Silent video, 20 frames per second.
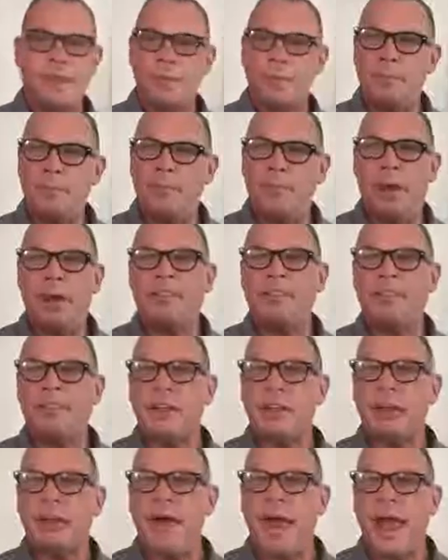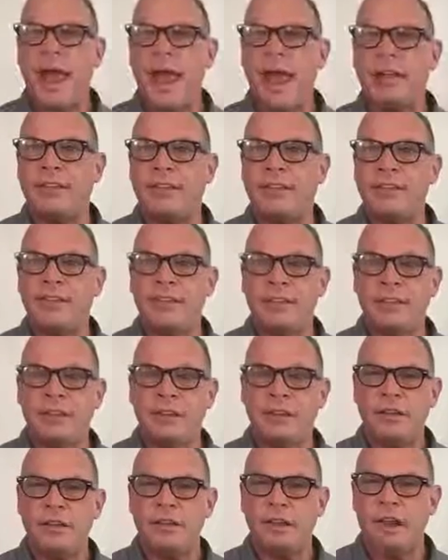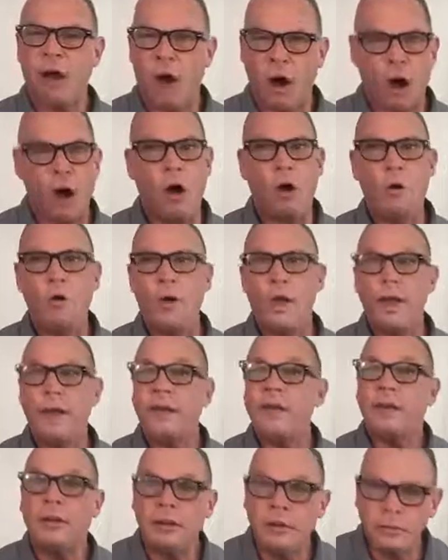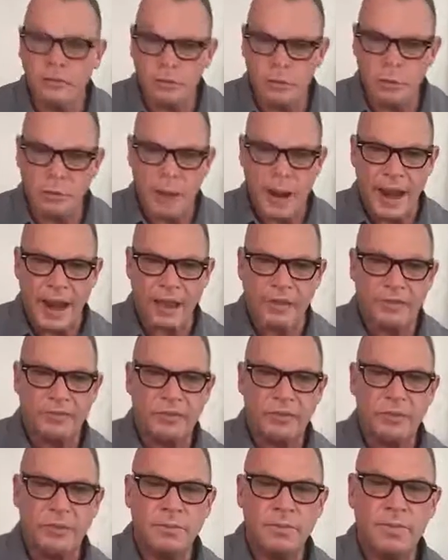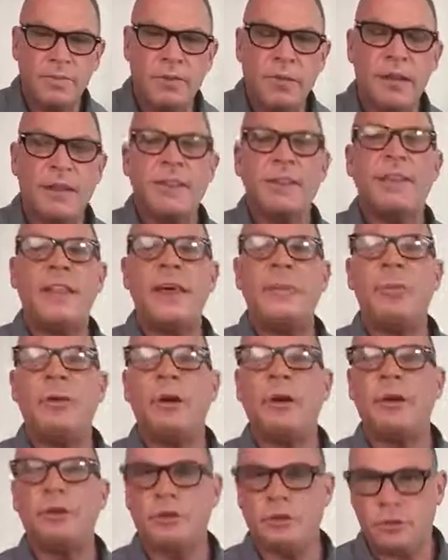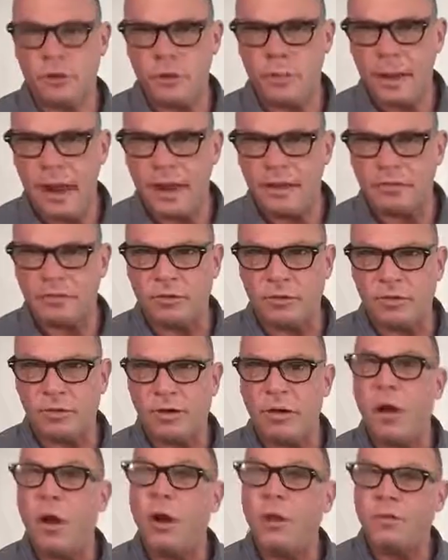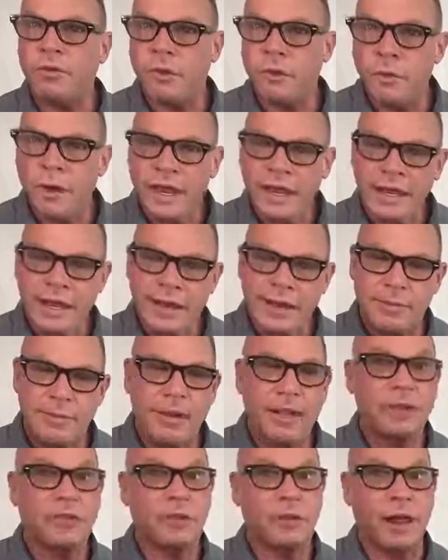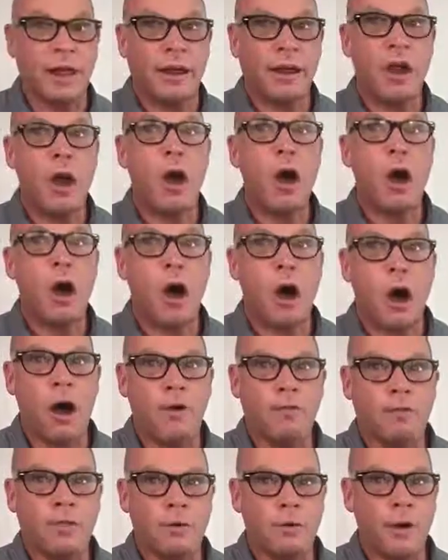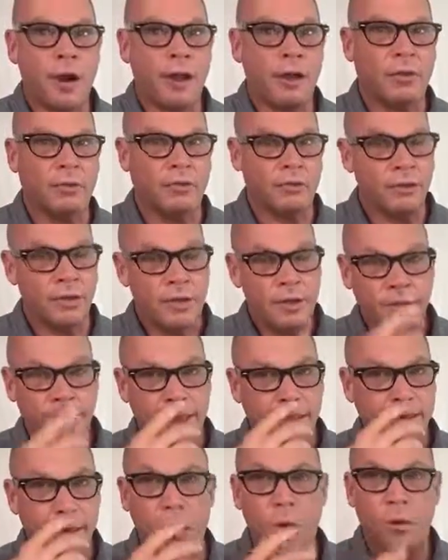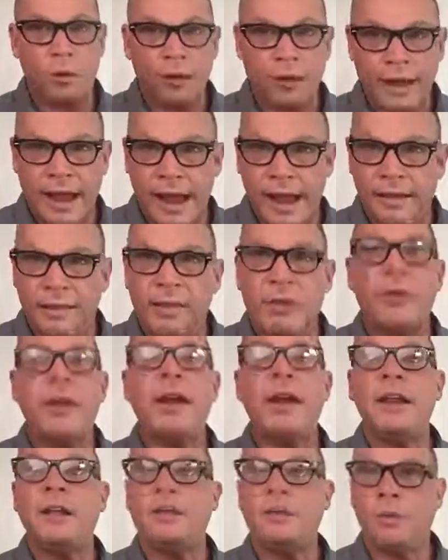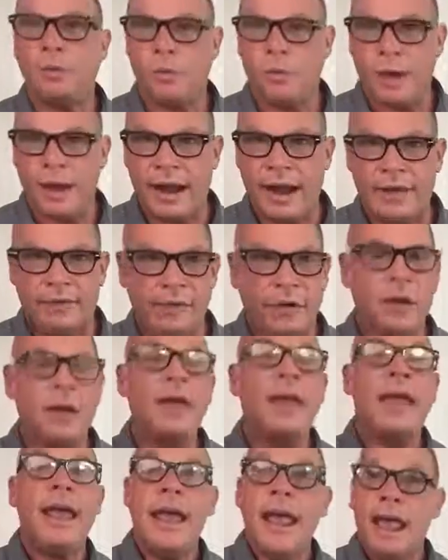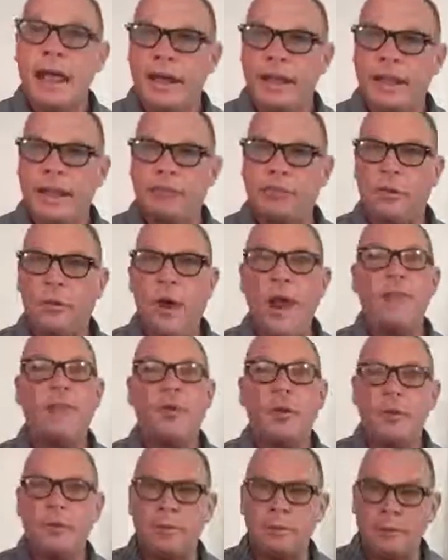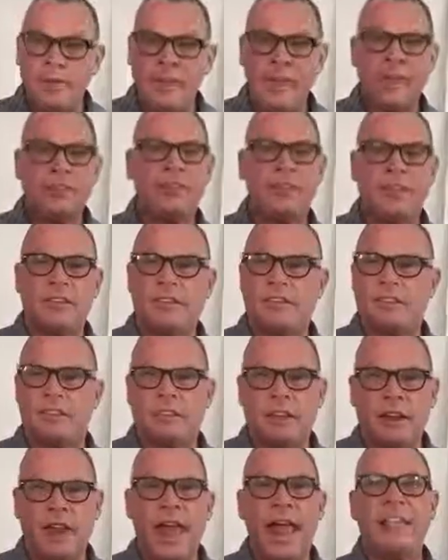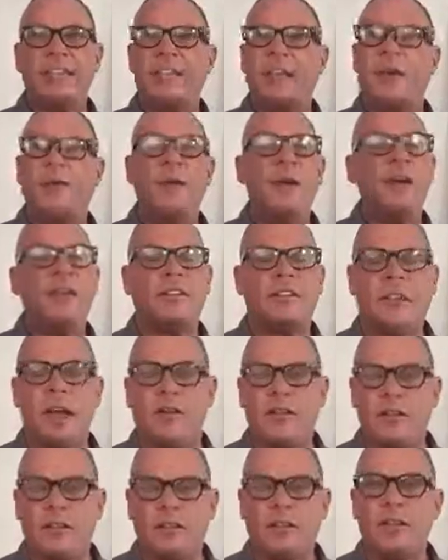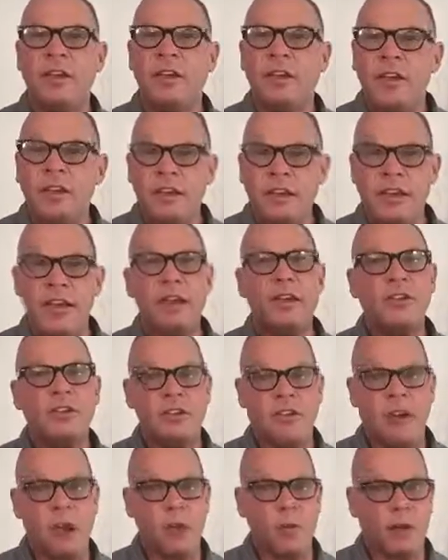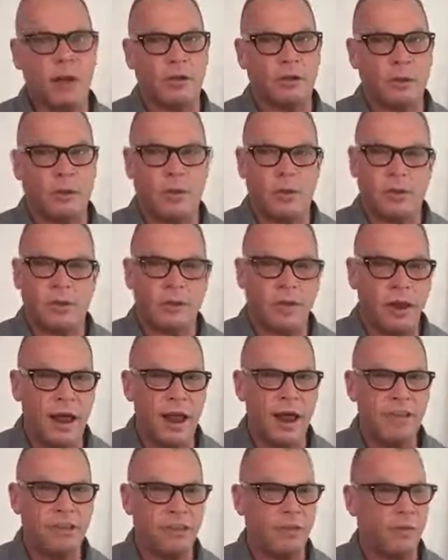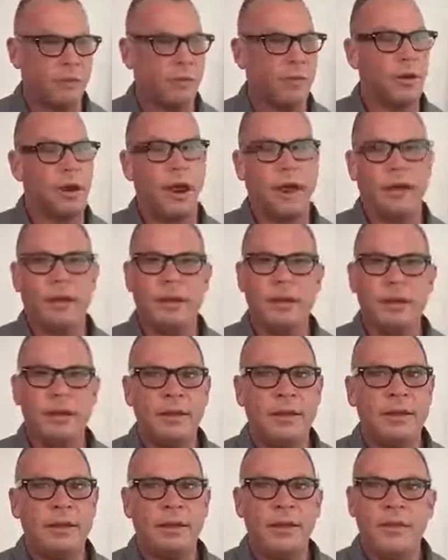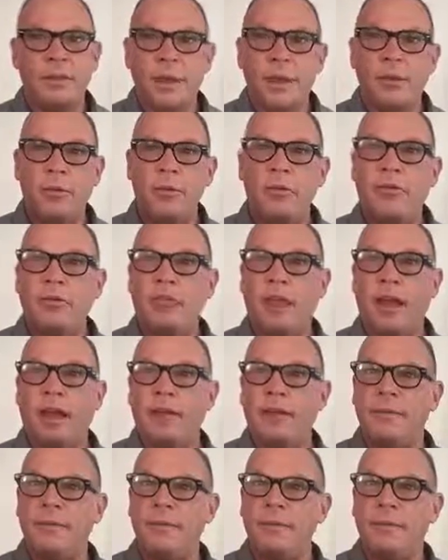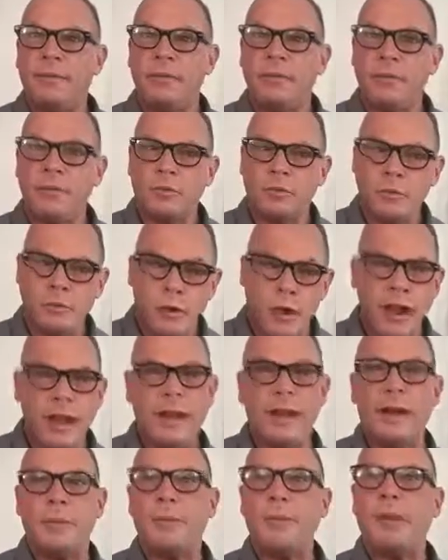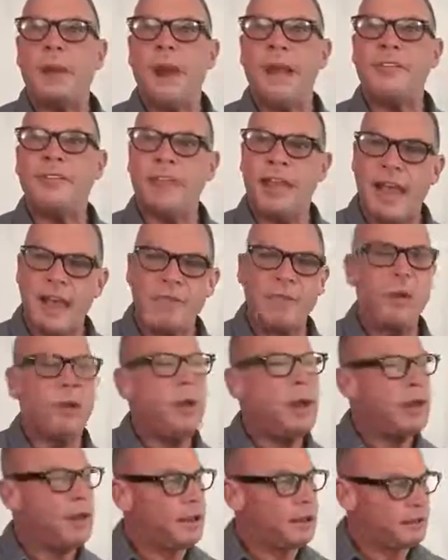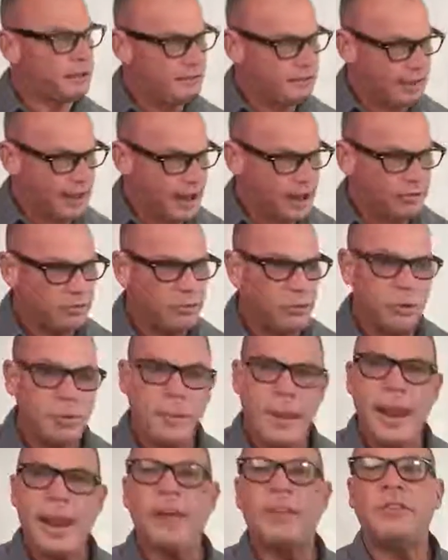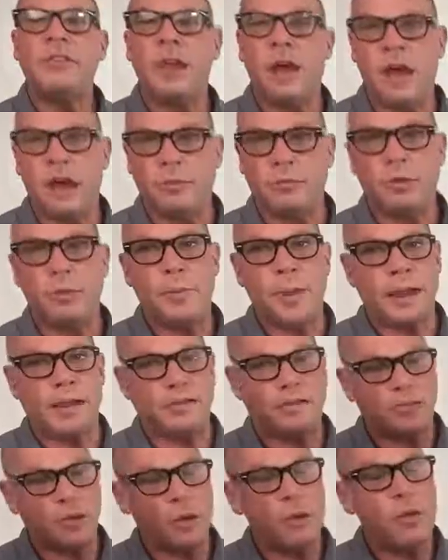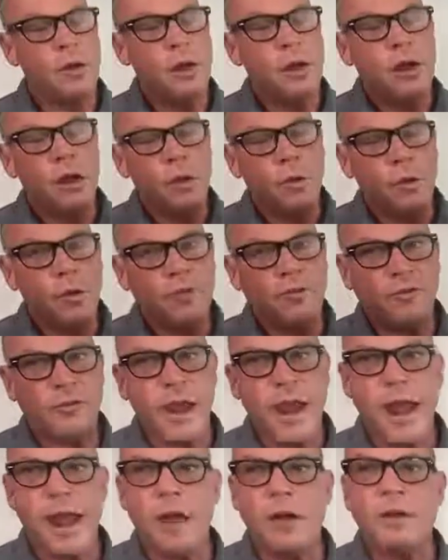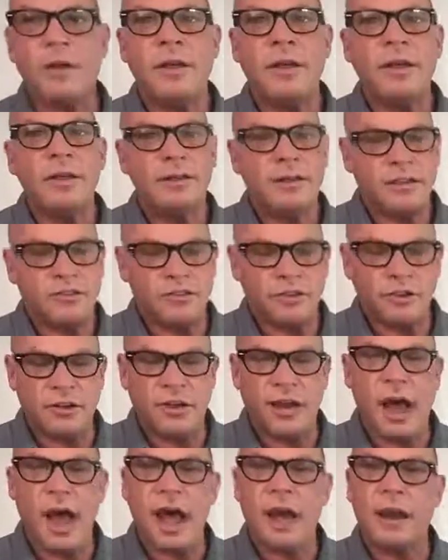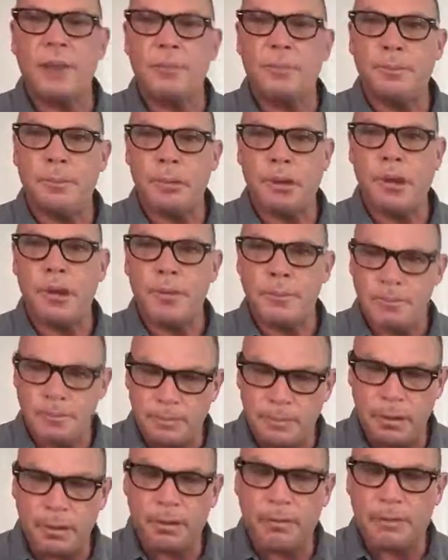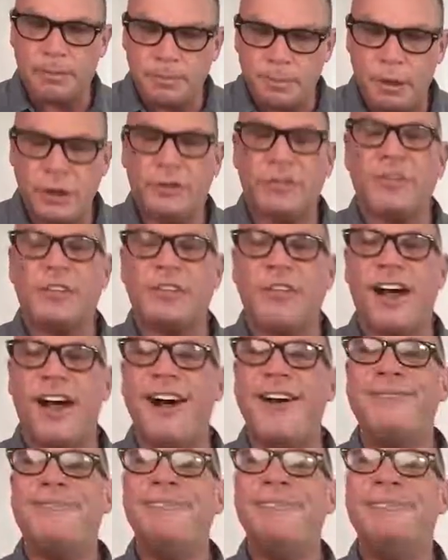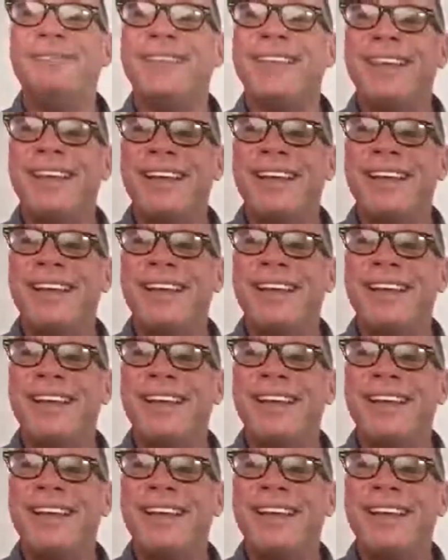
They bust their ass all week to lose two pounds, and then they put two pounds on over the weekend because they're like off the rails they don't work out. They're eating whatever. And it gets away from them. This is classic, and we discovered this years ago when I was working with clients that were like, man, we're just like running in place every week, down two pounds, up two pounds. So we found that you gotta put some